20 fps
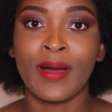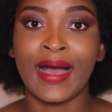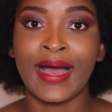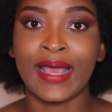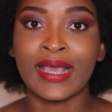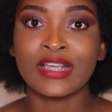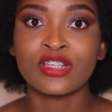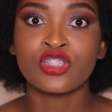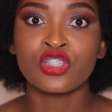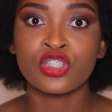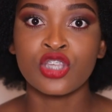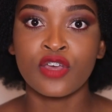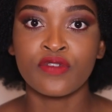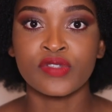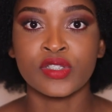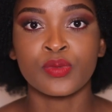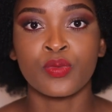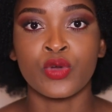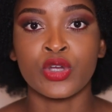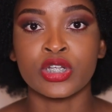my
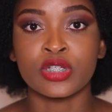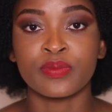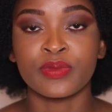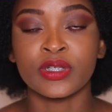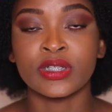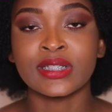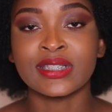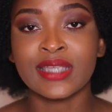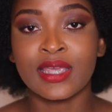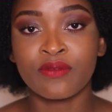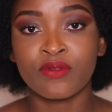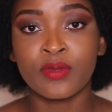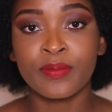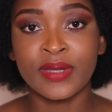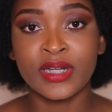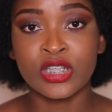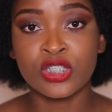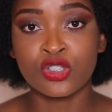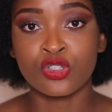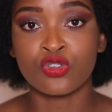service point because
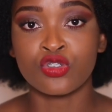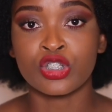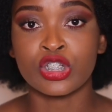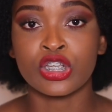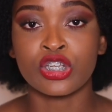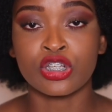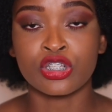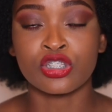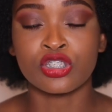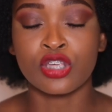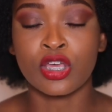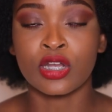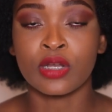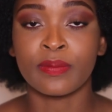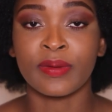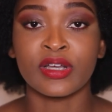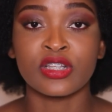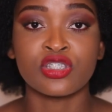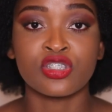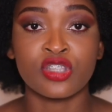everybody's usually concerned
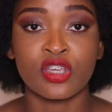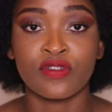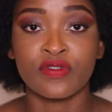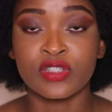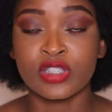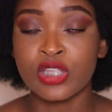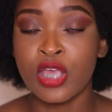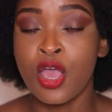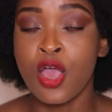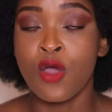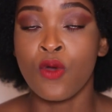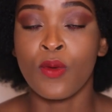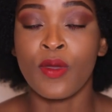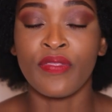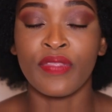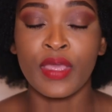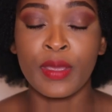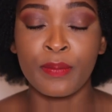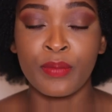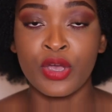about service
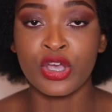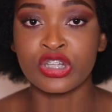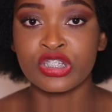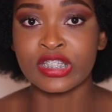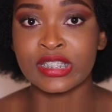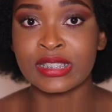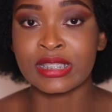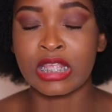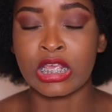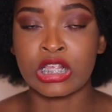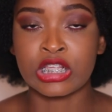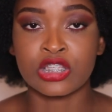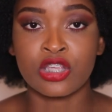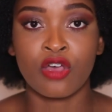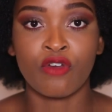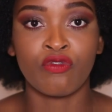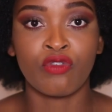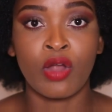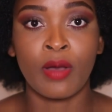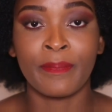when they purchase things
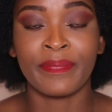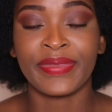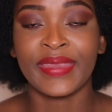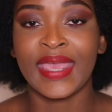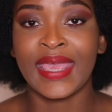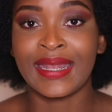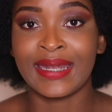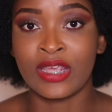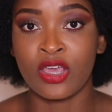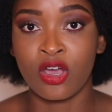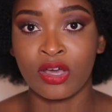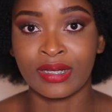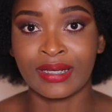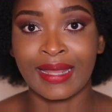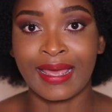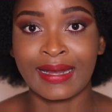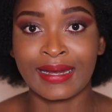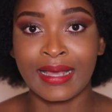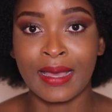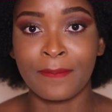from any
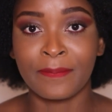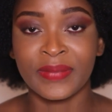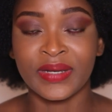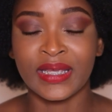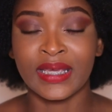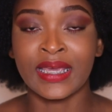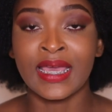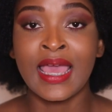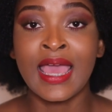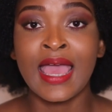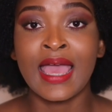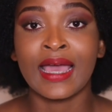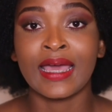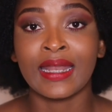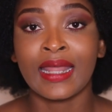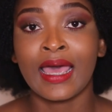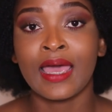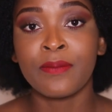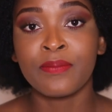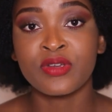online company.
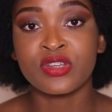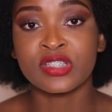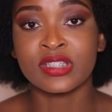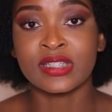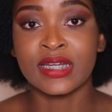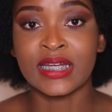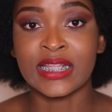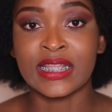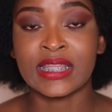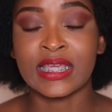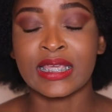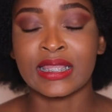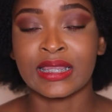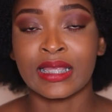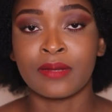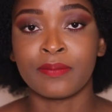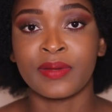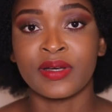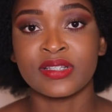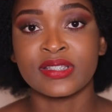And I personally think
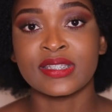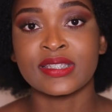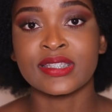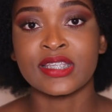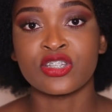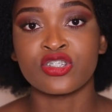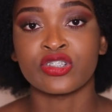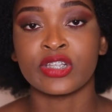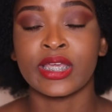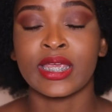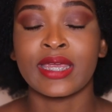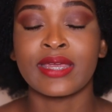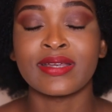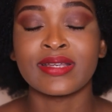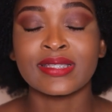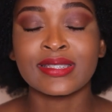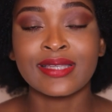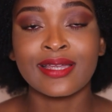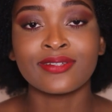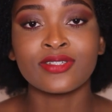that Bounce Essential Hair
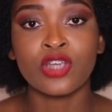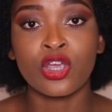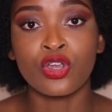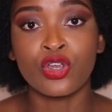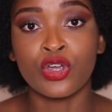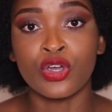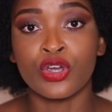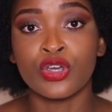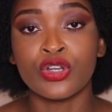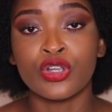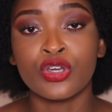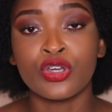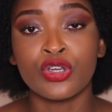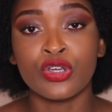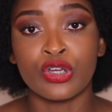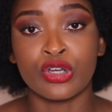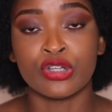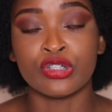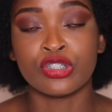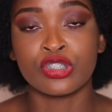has such good,
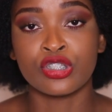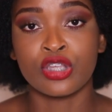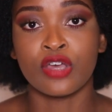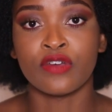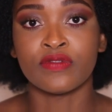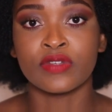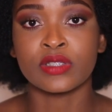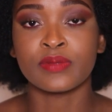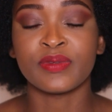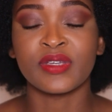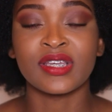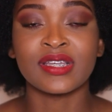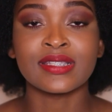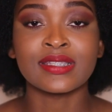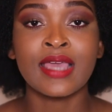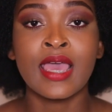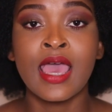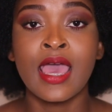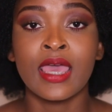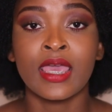good service
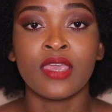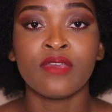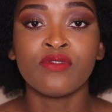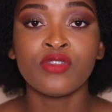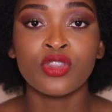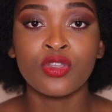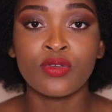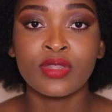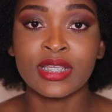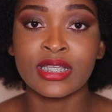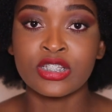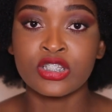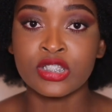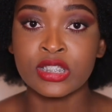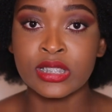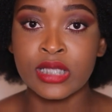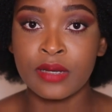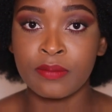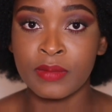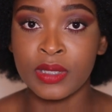because even though they
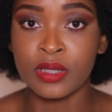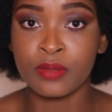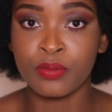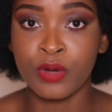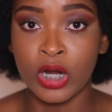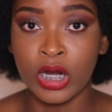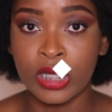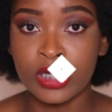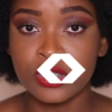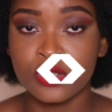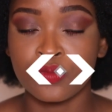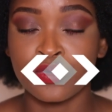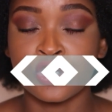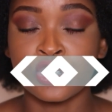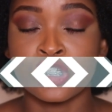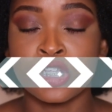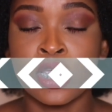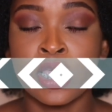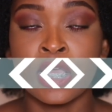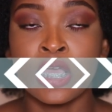just sent me the product,
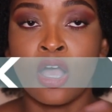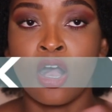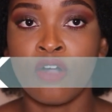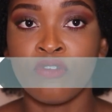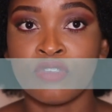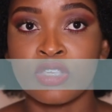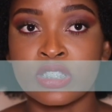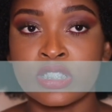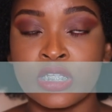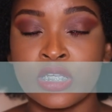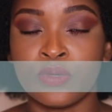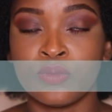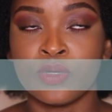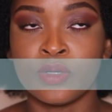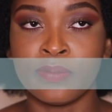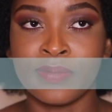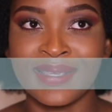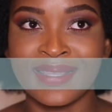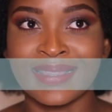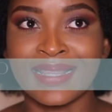which obviously
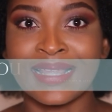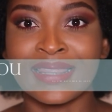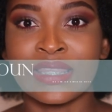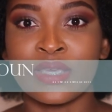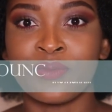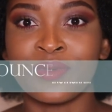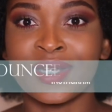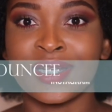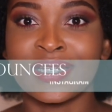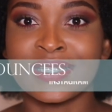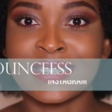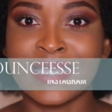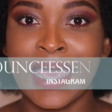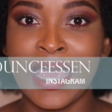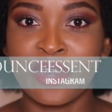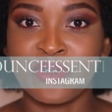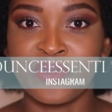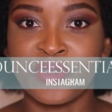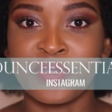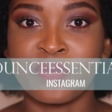would mean that they would
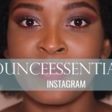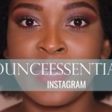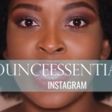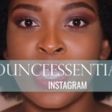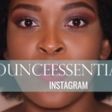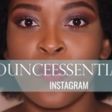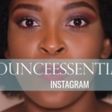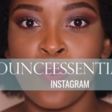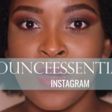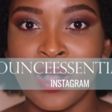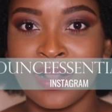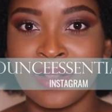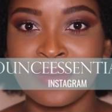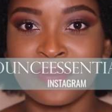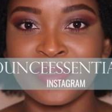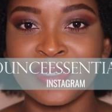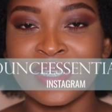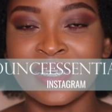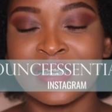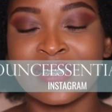interact with me well
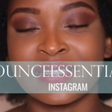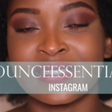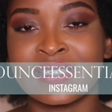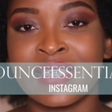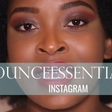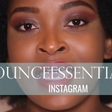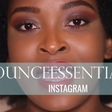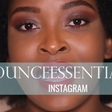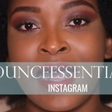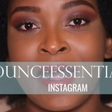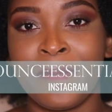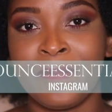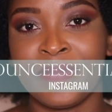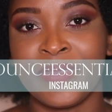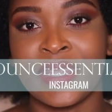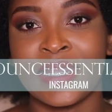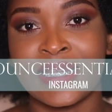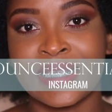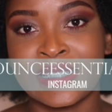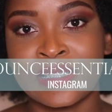because um,
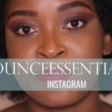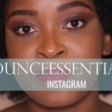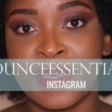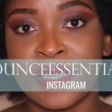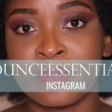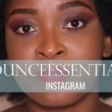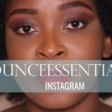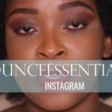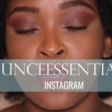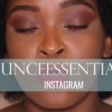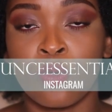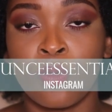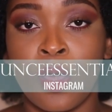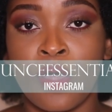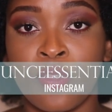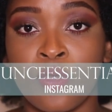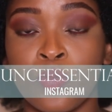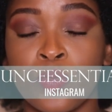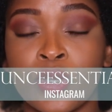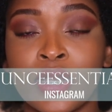they'd expect me or
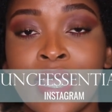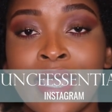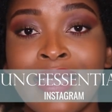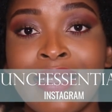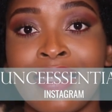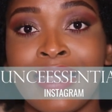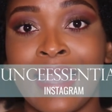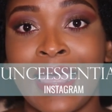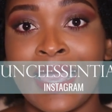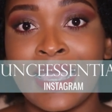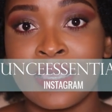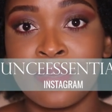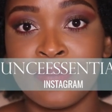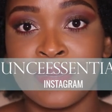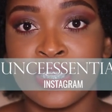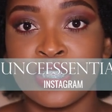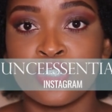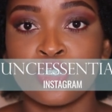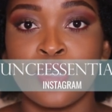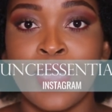rather would like
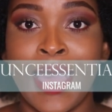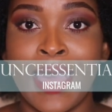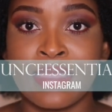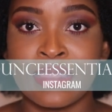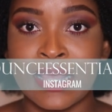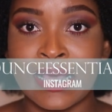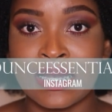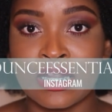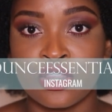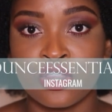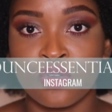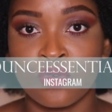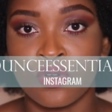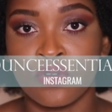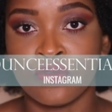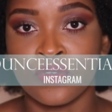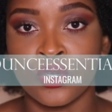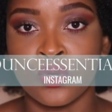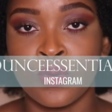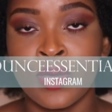me to add that in the
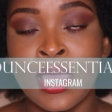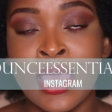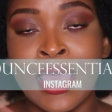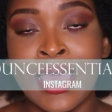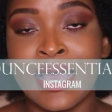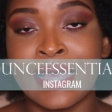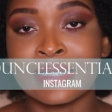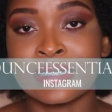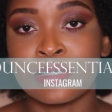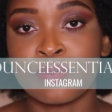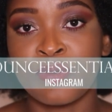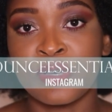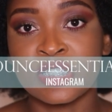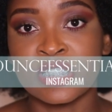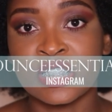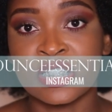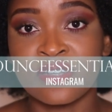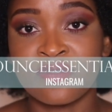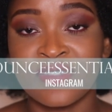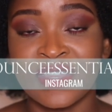review as a
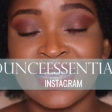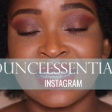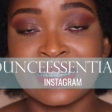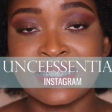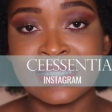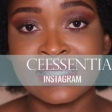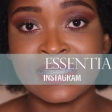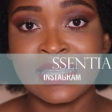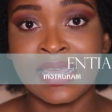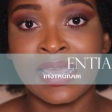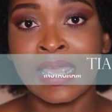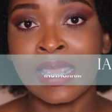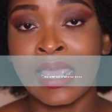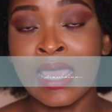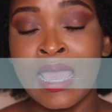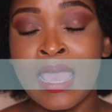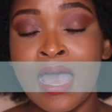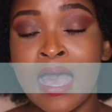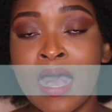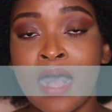positive thing to
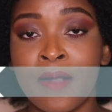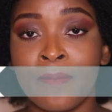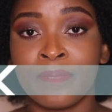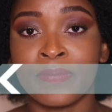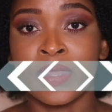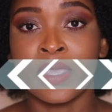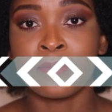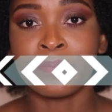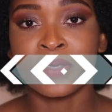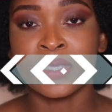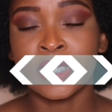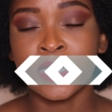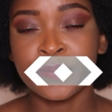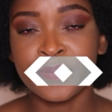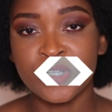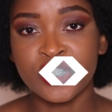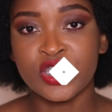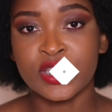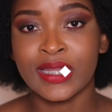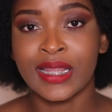say. Um, being a
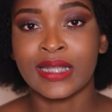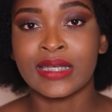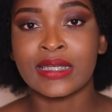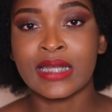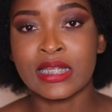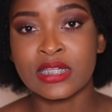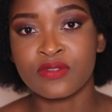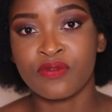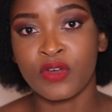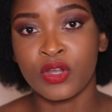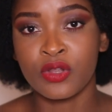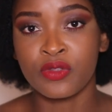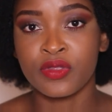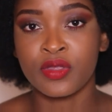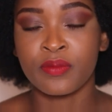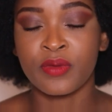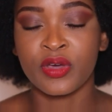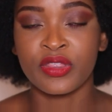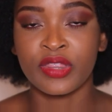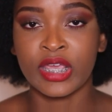person that does follow
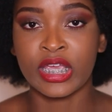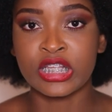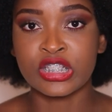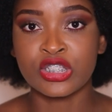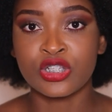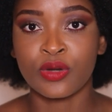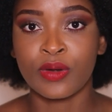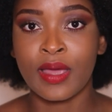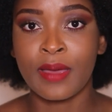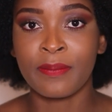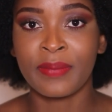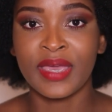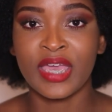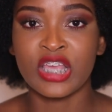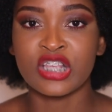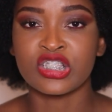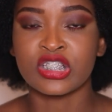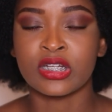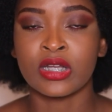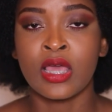them on their Instagram
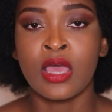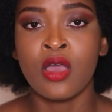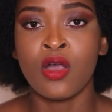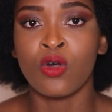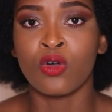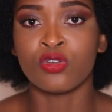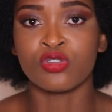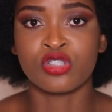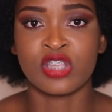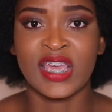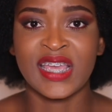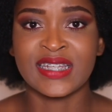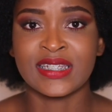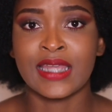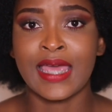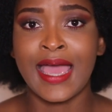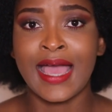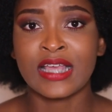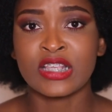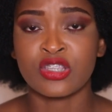page and also
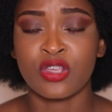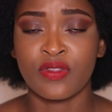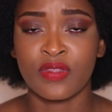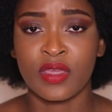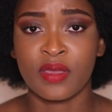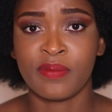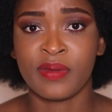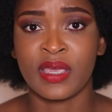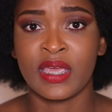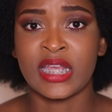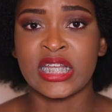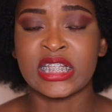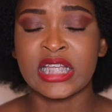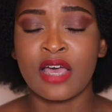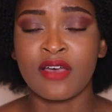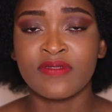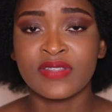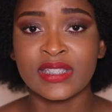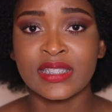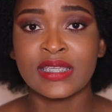interacts on their page,
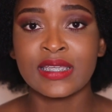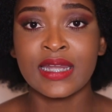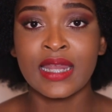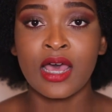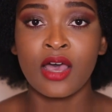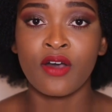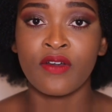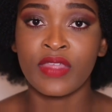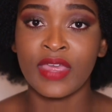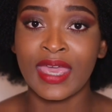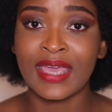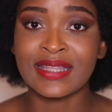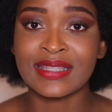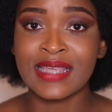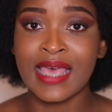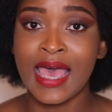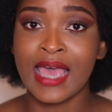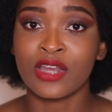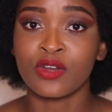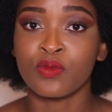I've seen how they
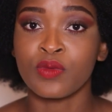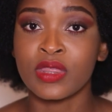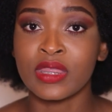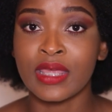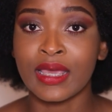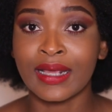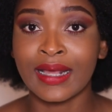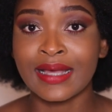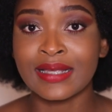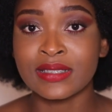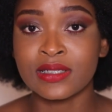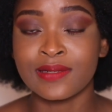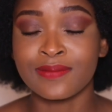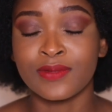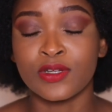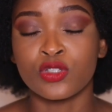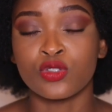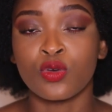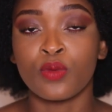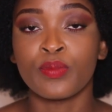interact with their
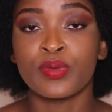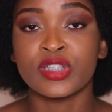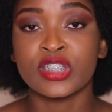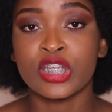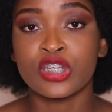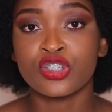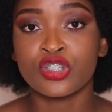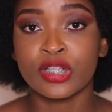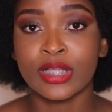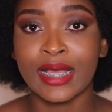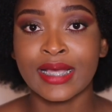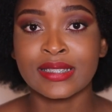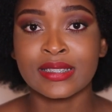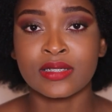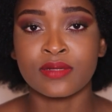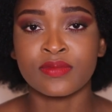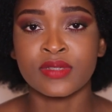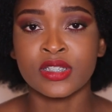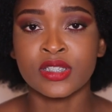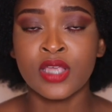customers or potential
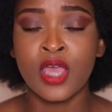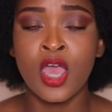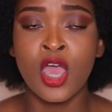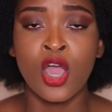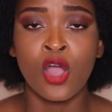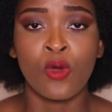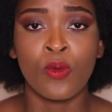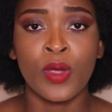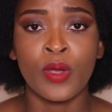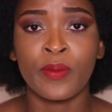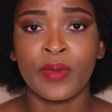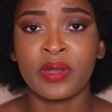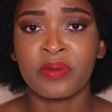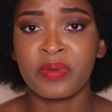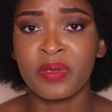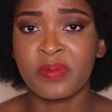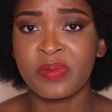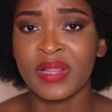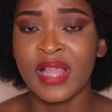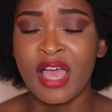customers where when
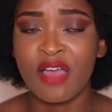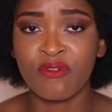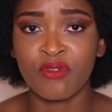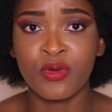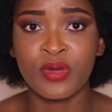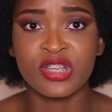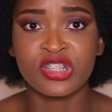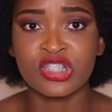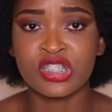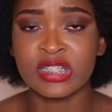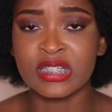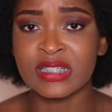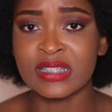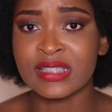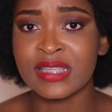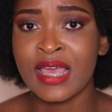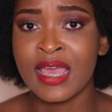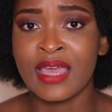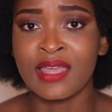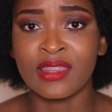people have
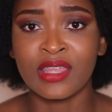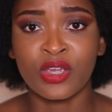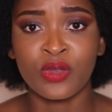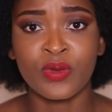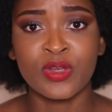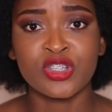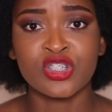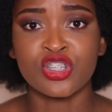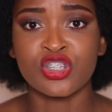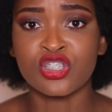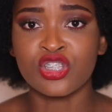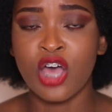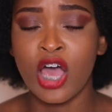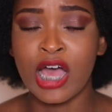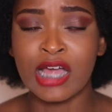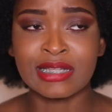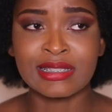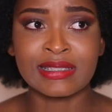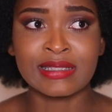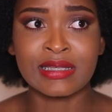questions, their questions are
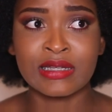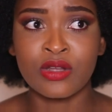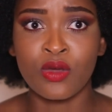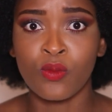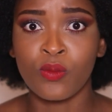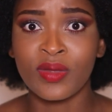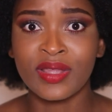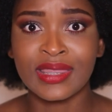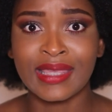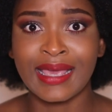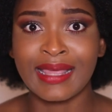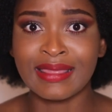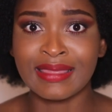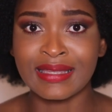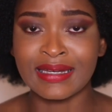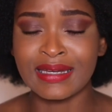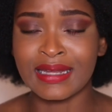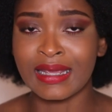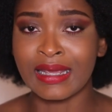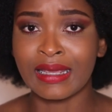answered within
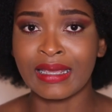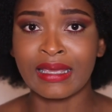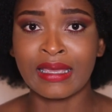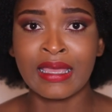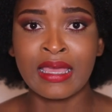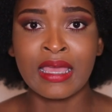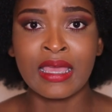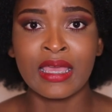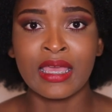the day.